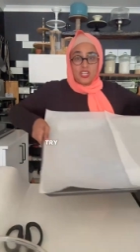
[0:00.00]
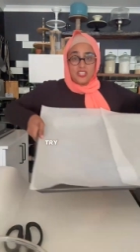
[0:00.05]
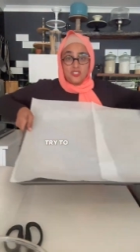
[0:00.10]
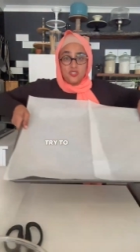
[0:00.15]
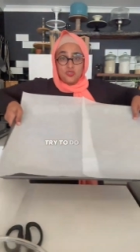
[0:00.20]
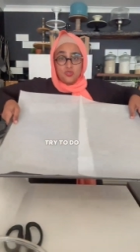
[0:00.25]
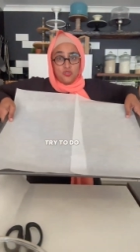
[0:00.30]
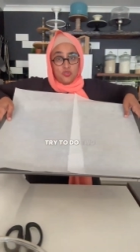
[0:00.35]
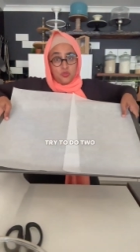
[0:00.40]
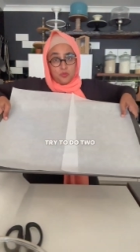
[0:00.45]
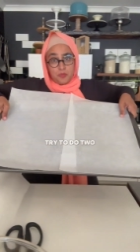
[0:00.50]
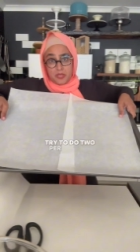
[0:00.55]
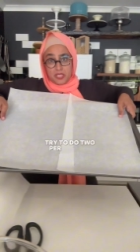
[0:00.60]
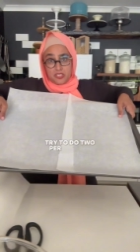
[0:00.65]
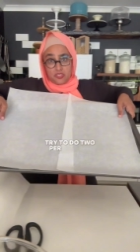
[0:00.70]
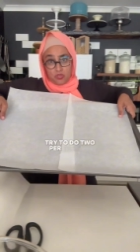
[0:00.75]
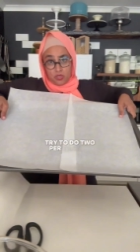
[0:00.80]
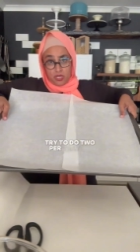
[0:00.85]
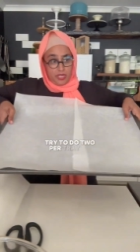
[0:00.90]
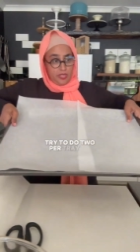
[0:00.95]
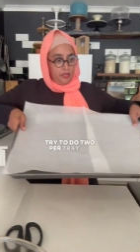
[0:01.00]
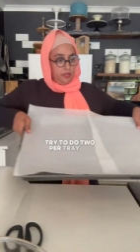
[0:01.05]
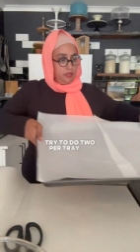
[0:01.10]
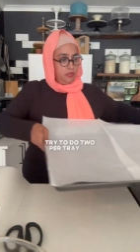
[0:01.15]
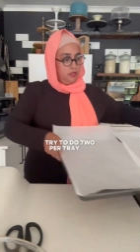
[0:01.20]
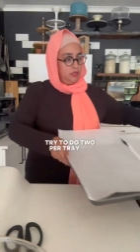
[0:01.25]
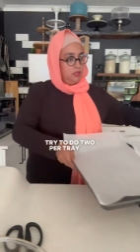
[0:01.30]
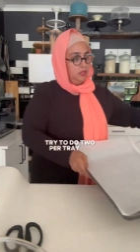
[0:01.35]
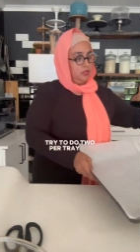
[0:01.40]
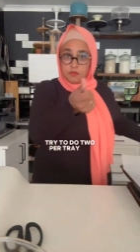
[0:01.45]
to do 2 per tray.
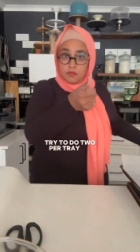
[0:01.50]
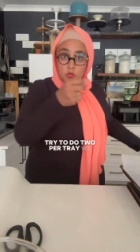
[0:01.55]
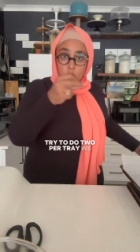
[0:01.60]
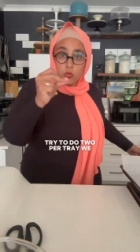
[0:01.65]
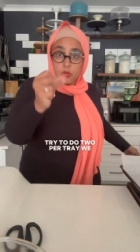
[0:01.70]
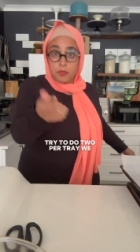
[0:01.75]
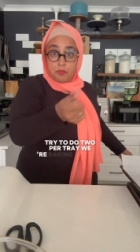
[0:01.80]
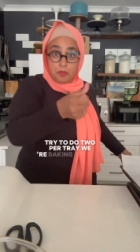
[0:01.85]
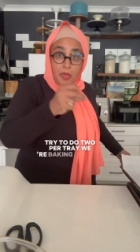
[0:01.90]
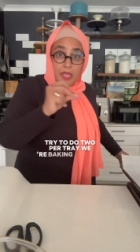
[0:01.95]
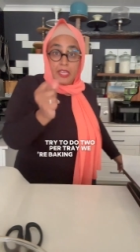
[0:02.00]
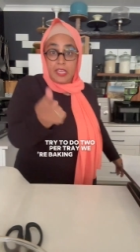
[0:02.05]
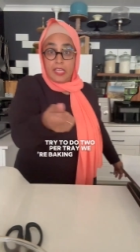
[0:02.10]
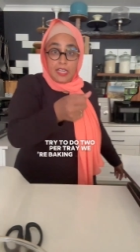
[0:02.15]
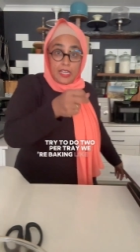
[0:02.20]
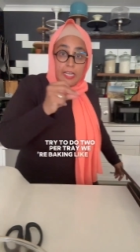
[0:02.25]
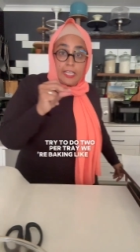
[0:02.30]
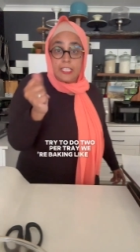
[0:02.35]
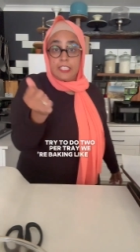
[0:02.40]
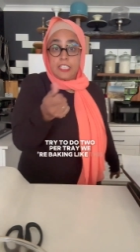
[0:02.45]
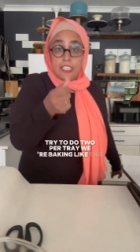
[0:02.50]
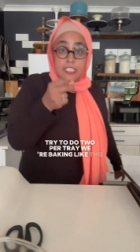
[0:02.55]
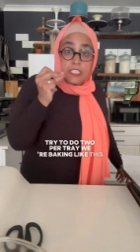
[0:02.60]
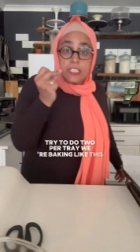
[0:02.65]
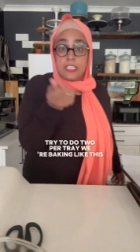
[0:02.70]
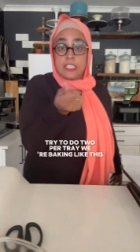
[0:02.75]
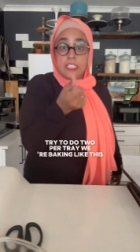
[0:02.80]
We're baking like this.